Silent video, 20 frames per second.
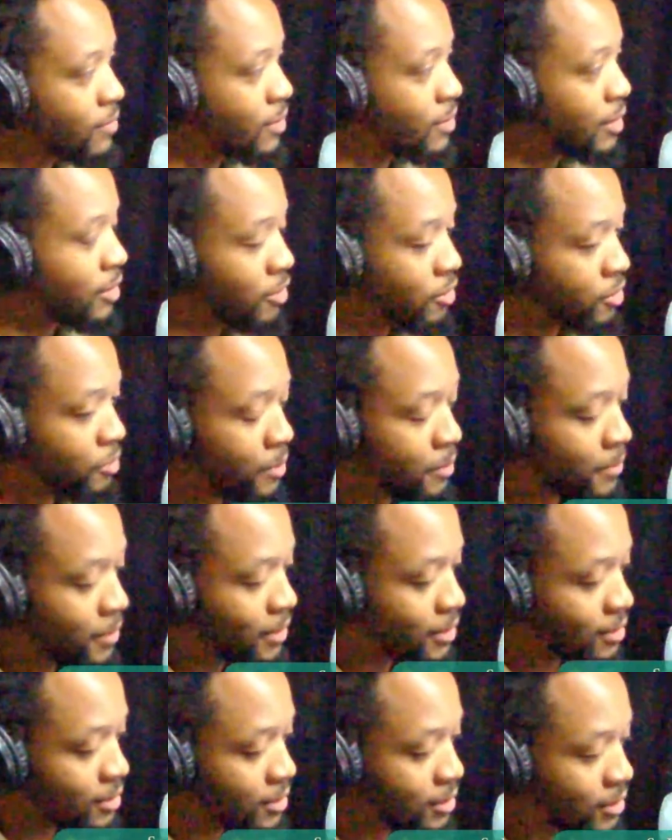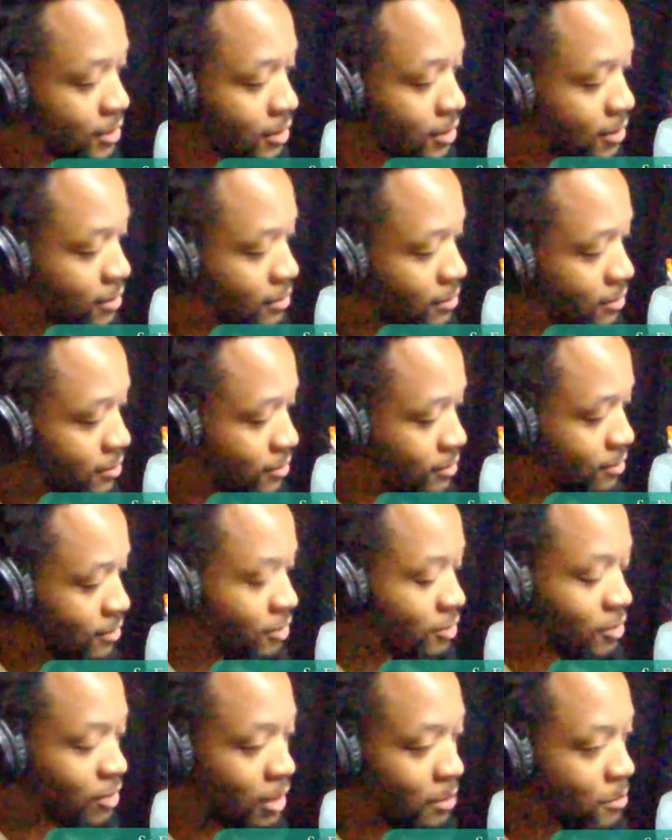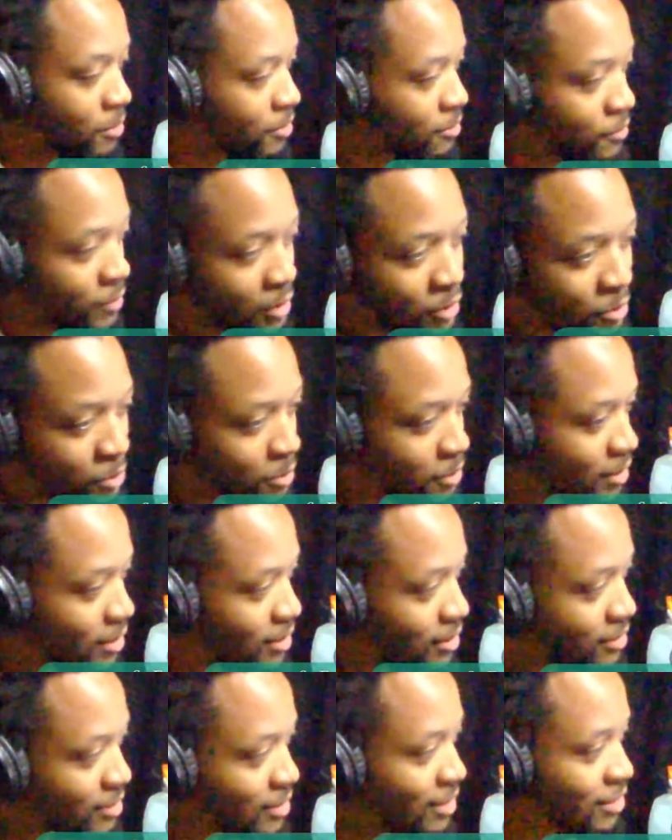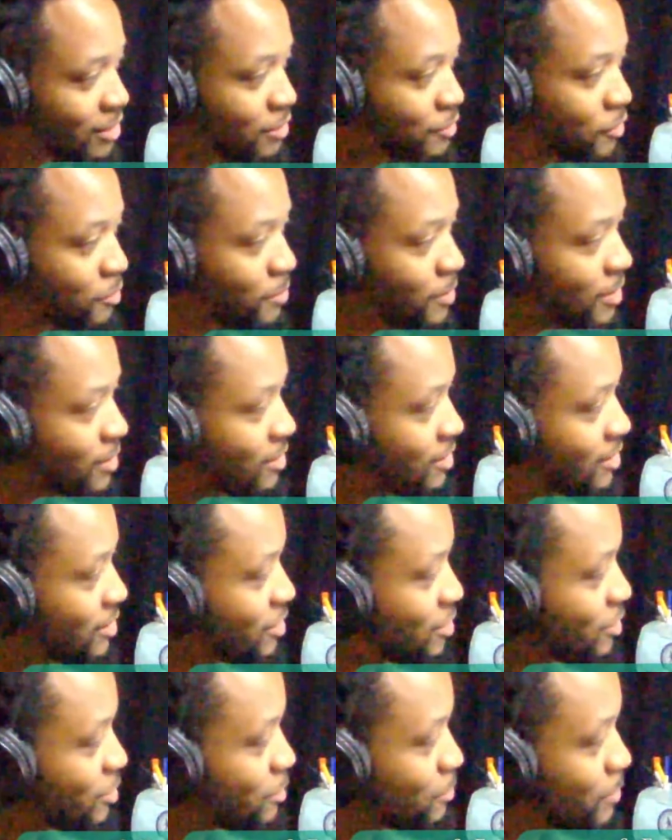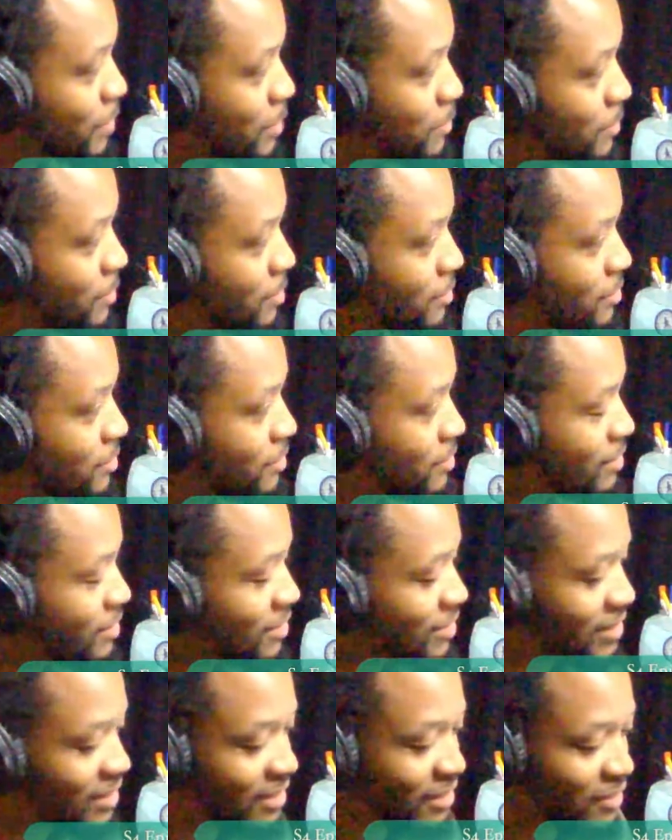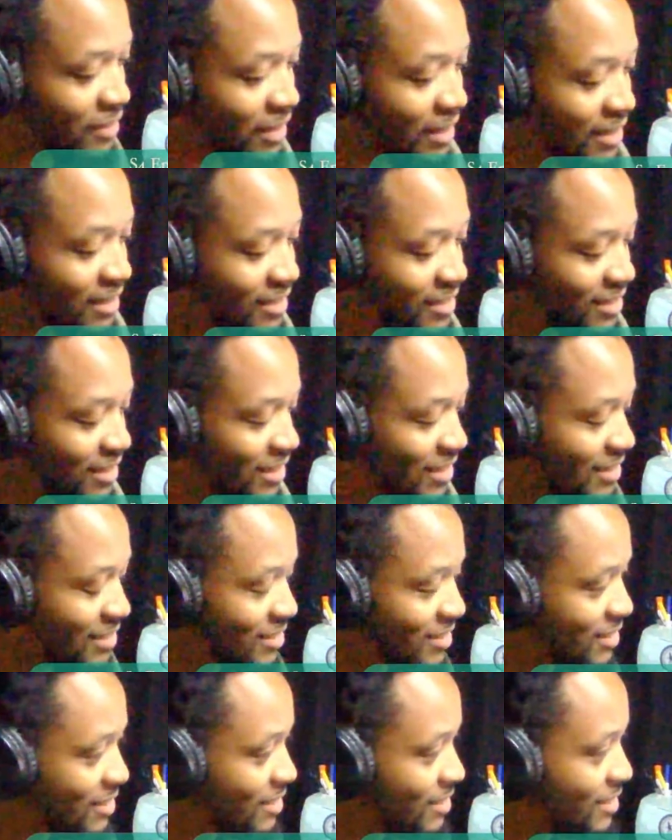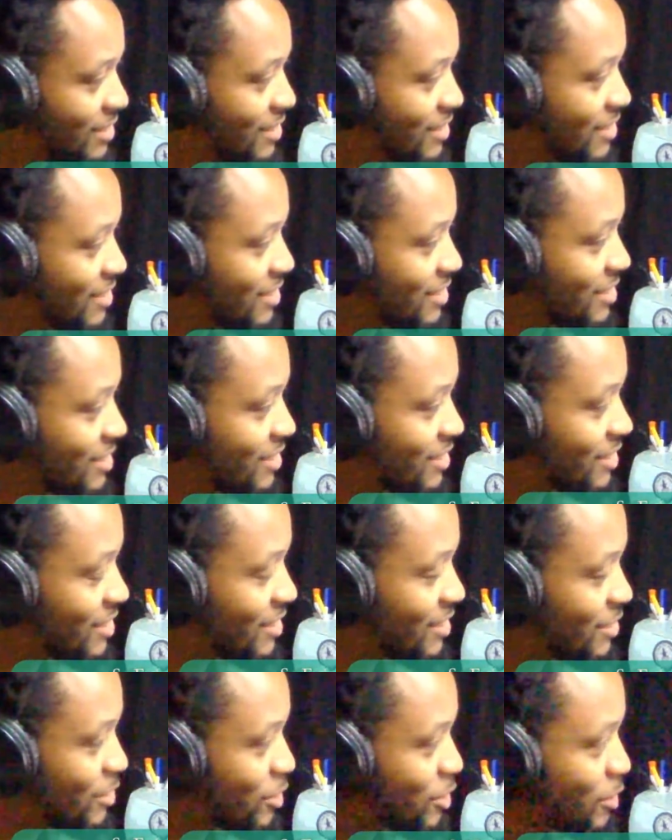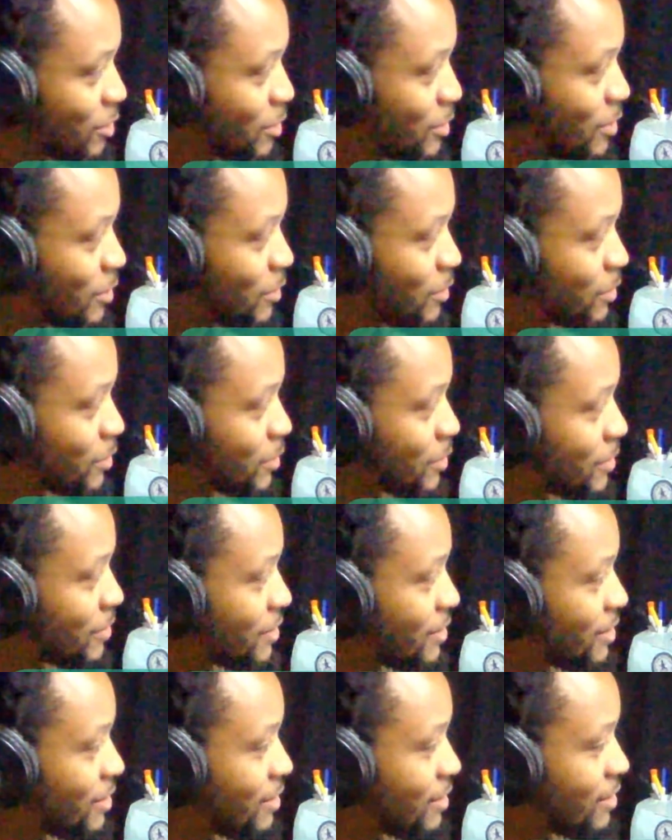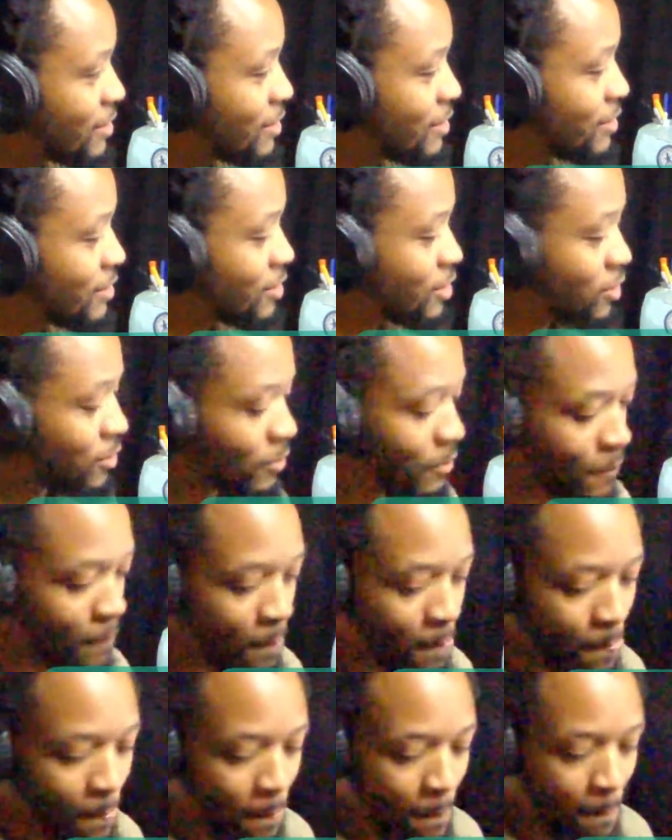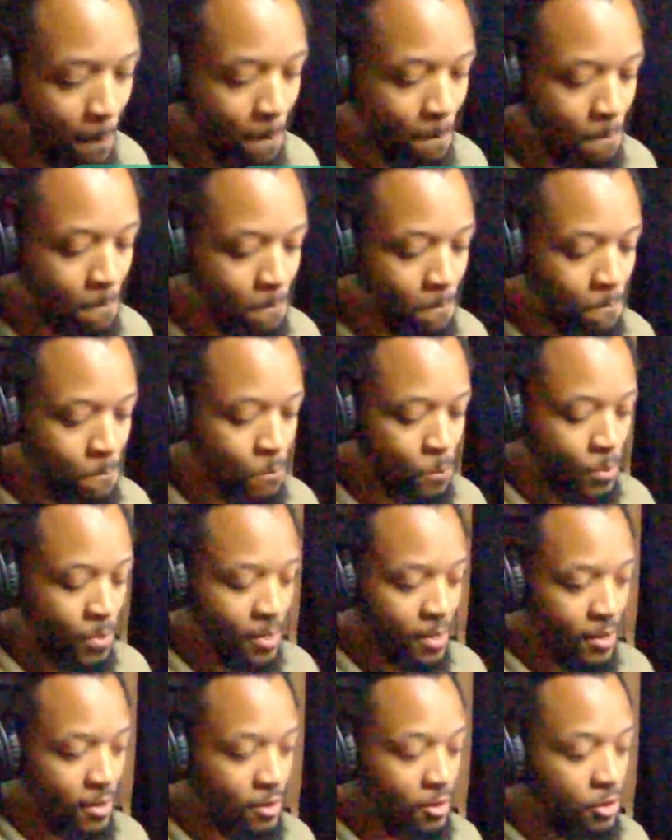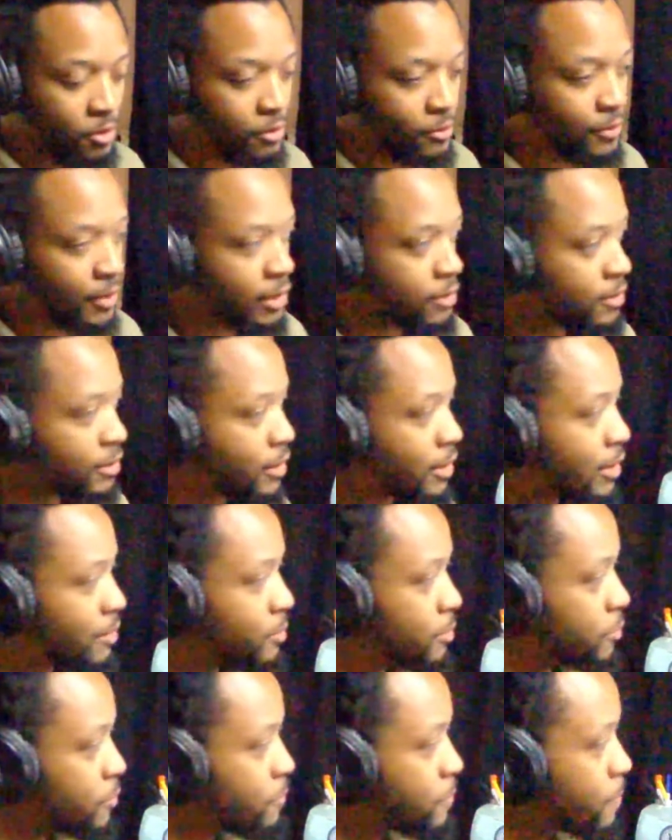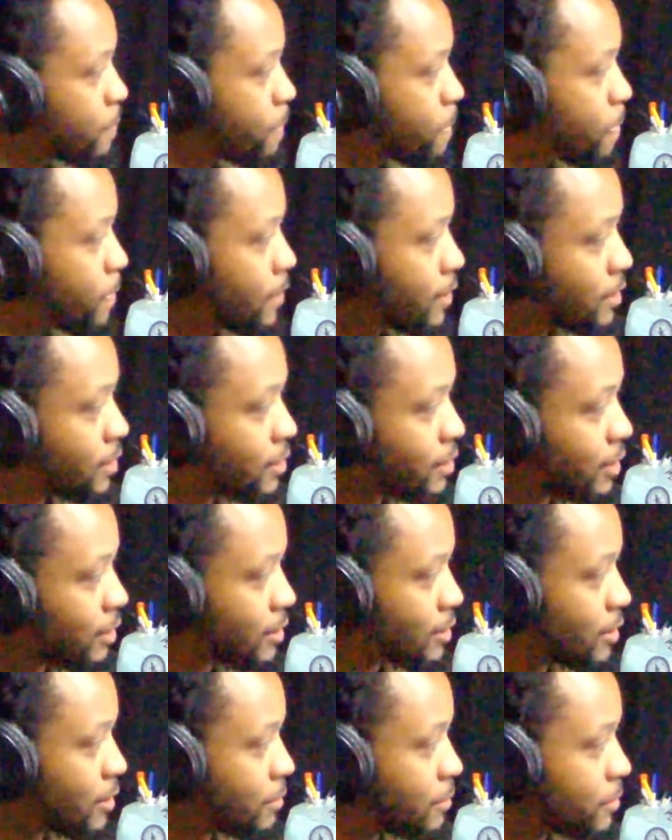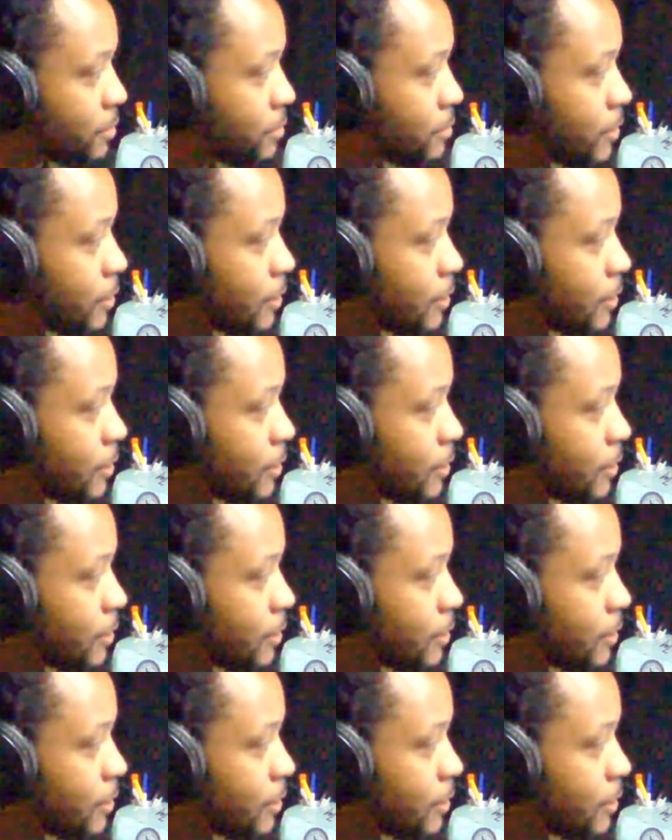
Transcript: And all the people that's listening, I'm gonna run through the contacts information, and you'll be able to hear that as the show goes. So, the veteran label, it's a nice label.